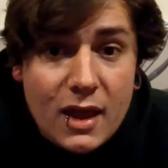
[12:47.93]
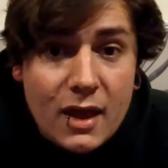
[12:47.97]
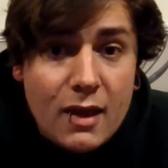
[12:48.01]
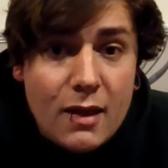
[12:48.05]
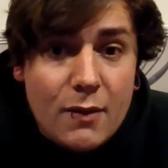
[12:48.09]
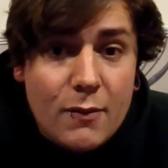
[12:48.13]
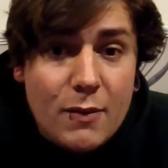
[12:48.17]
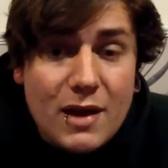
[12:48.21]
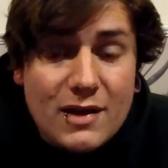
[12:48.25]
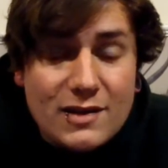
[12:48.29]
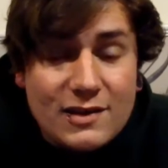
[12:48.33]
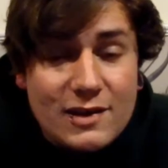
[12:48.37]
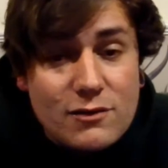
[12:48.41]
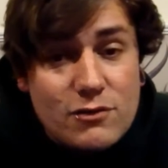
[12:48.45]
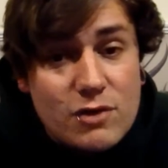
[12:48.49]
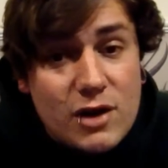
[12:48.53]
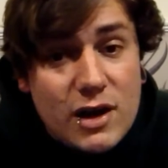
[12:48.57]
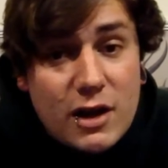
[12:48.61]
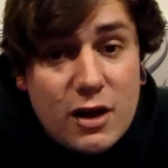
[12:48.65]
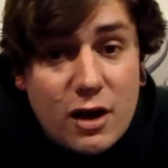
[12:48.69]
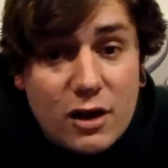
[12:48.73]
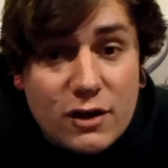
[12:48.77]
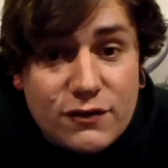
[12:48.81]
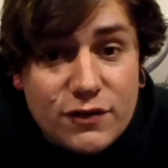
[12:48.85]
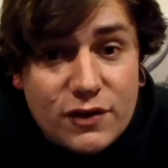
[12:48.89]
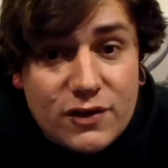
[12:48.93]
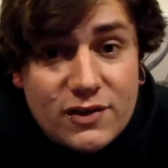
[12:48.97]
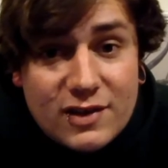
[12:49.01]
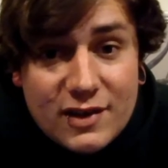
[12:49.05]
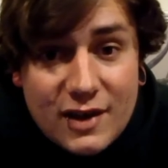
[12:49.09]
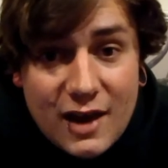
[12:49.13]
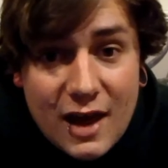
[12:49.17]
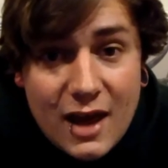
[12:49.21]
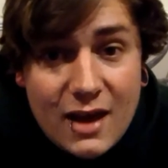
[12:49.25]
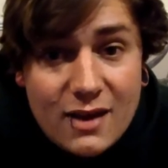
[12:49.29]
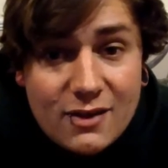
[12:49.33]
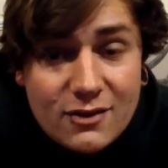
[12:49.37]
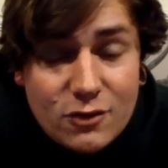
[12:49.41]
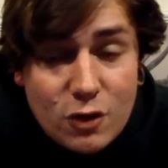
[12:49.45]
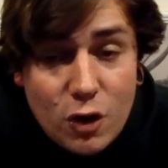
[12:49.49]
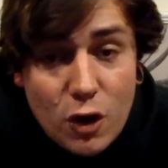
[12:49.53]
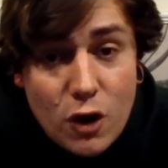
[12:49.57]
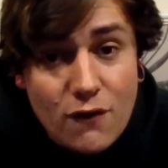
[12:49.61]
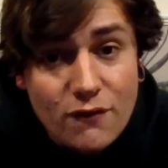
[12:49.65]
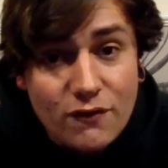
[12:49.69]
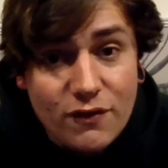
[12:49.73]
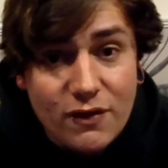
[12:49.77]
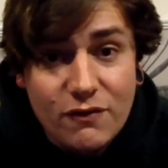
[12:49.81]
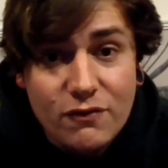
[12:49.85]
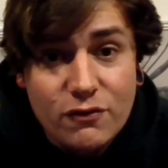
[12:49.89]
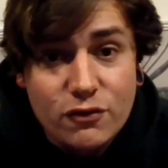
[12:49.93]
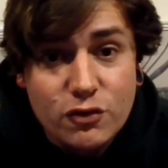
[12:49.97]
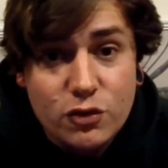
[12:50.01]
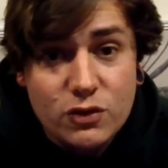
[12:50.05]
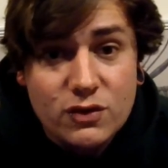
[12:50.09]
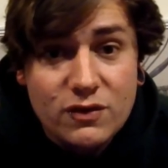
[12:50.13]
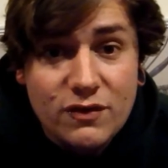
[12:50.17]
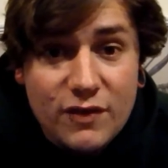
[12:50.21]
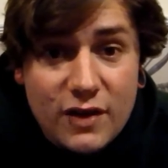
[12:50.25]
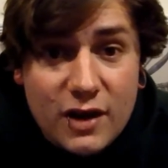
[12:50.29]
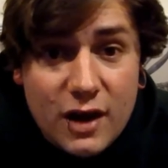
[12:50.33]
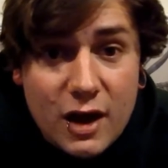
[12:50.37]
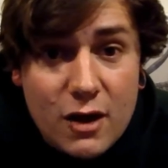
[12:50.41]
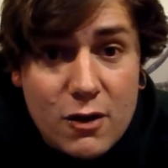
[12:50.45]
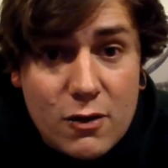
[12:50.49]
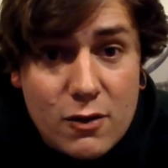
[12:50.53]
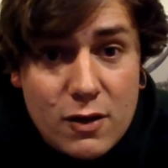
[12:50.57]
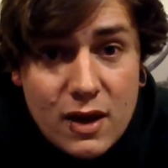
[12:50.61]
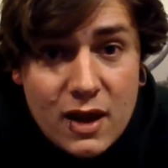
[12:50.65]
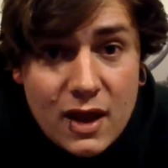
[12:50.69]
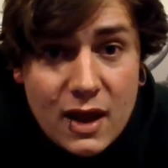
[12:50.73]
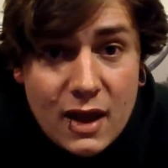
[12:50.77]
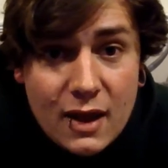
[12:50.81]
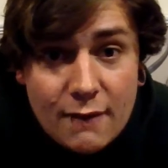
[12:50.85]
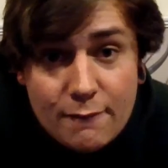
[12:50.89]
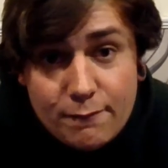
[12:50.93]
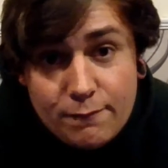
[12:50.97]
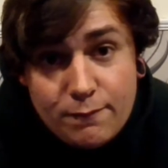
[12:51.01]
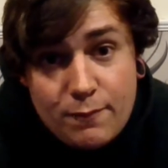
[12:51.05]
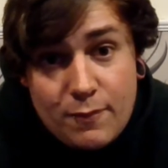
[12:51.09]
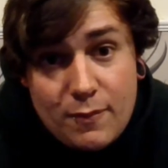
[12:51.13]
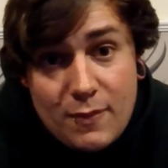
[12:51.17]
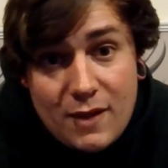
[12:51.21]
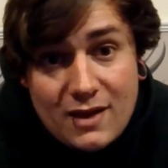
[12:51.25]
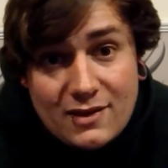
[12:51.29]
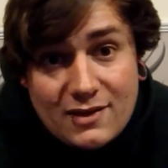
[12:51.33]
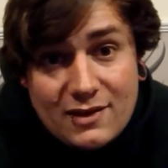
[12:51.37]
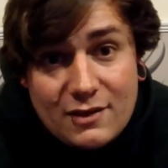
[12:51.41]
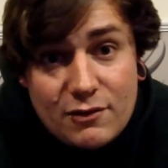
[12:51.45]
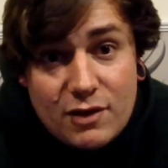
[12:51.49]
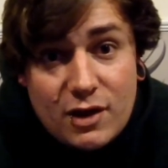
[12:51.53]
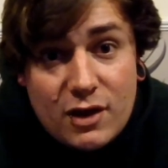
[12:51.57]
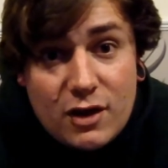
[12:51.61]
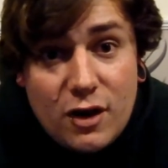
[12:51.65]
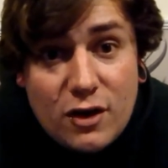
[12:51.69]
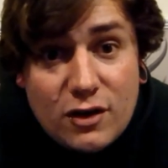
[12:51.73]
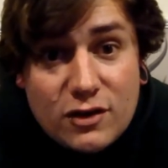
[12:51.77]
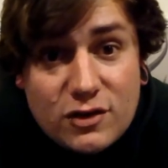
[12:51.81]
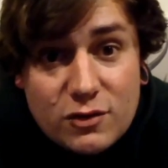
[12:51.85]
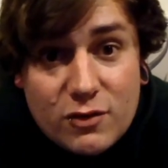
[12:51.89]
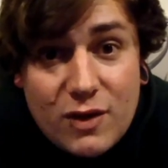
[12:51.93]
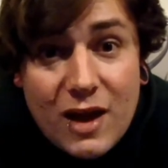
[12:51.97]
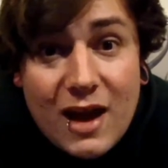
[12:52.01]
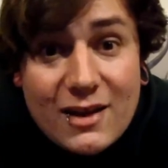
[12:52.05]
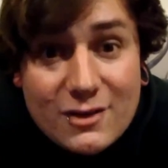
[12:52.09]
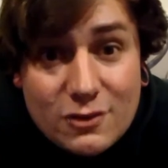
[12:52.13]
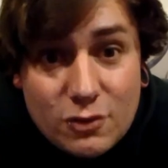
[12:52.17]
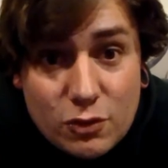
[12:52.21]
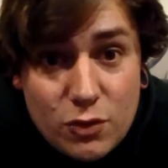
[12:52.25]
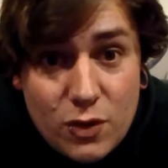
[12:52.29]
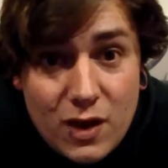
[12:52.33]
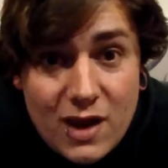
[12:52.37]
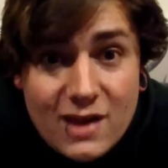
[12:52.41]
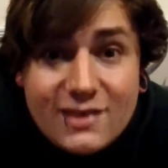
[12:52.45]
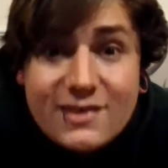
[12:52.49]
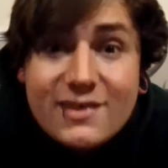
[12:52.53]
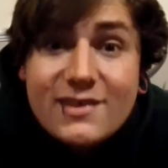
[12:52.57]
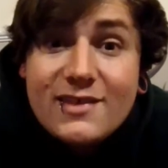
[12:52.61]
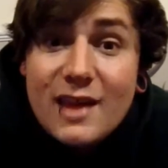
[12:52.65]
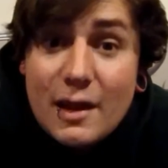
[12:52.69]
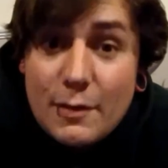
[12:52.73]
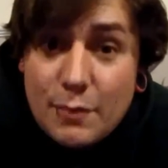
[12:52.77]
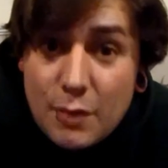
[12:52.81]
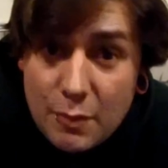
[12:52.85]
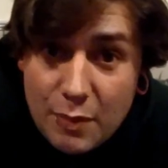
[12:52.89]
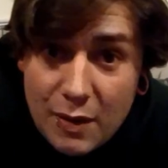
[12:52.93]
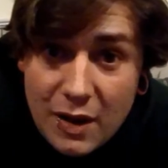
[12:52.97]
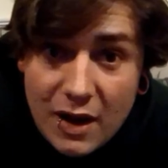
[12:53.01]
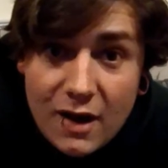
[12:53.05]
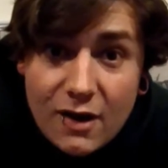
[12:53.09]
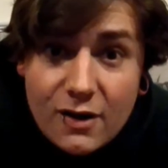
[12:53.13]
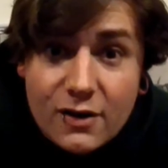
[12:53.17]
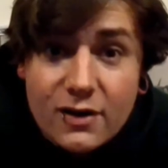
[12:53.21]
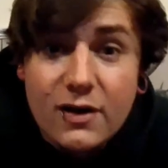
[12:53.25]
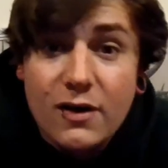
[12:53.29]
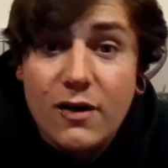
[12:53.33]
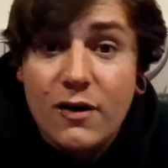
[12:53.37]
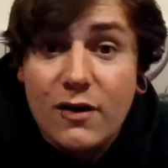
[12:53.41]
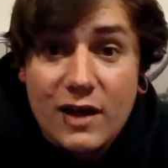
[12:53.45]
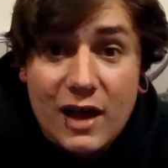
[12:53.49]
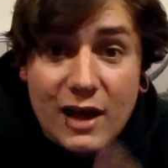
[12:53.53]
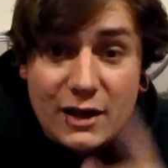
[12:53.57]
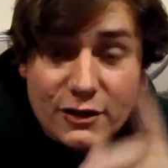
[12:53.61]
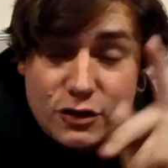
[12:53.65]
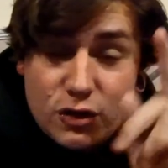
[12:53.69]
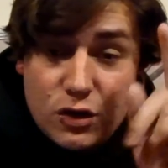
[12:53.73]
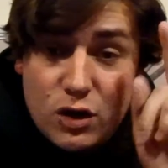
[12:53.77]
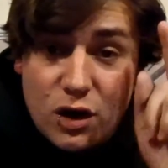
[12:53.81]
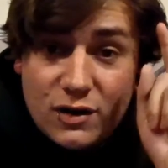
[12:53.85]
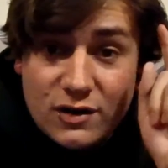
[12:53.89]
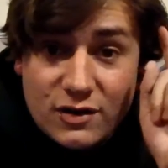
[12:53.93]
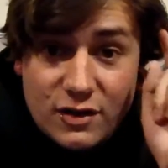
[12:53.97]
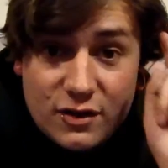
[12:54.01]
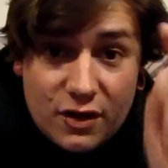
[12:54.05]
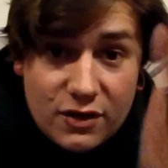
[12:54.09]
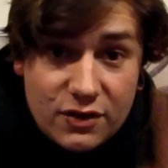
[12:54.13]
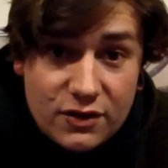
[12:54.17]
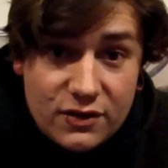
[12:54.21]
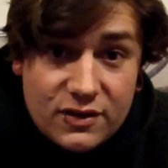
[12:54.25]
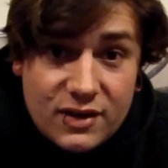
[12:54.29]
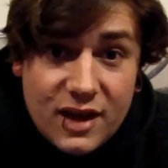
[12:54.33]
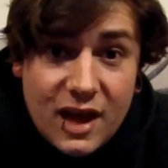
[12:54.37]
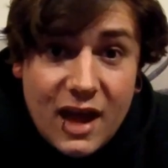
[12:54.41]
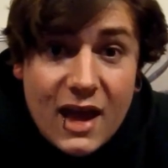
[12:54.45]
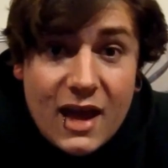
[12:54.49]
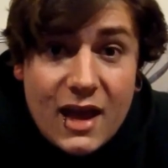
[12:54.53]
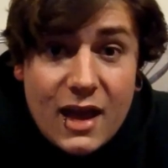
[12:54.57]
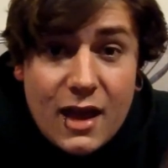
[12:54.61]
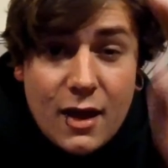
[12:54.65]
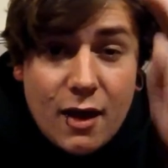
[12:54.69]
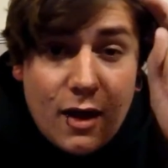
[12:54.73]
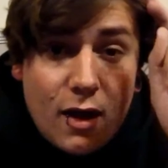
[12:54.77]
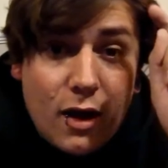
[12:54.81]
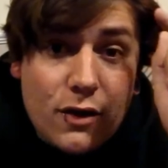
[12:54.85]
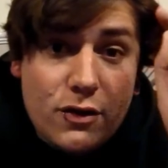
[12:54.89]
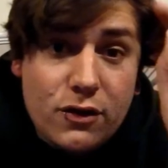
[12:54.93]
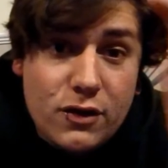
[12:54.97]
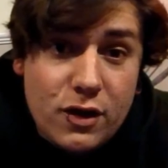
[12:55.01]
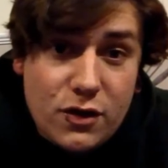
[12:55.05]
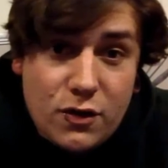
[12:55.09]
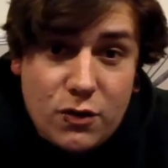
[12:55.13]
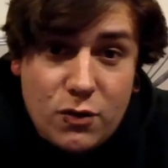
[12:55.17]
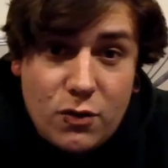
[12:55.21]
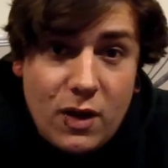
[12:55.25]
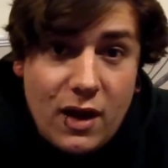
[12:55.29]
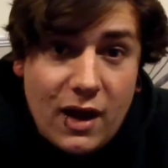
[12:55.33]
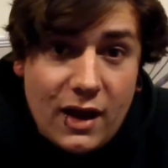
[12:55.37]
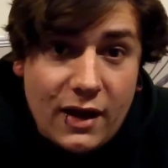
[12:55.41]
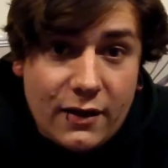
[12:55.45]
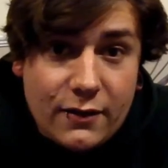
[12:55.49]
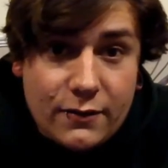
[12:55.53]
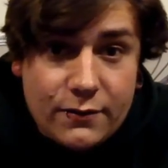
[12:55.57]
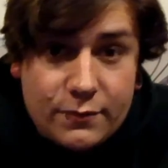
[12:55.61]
That's it really, guys, for today. So hopefully you've enjoyed the video. That's it really, guys. So as always, stay prepared and I'll catch you guys another day, another way.